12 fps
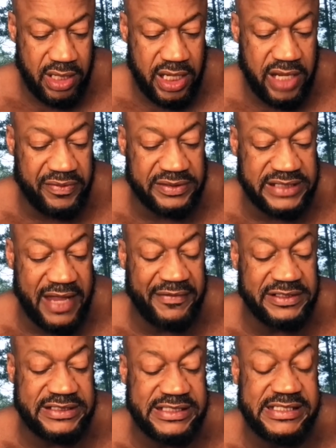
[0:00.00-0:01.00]
He was
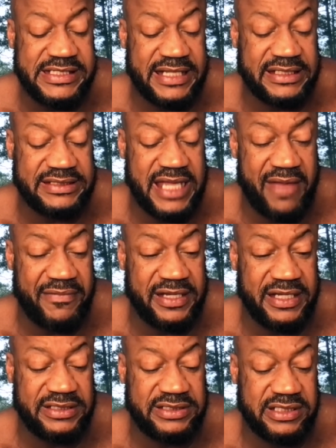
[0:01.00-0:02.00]
17 at the time of
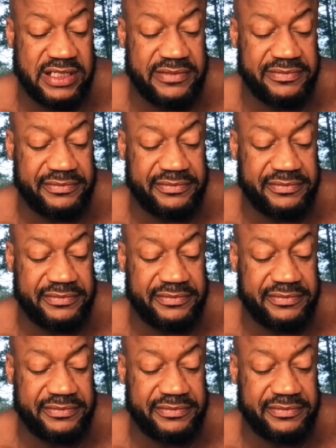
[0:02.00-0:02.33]
the incident.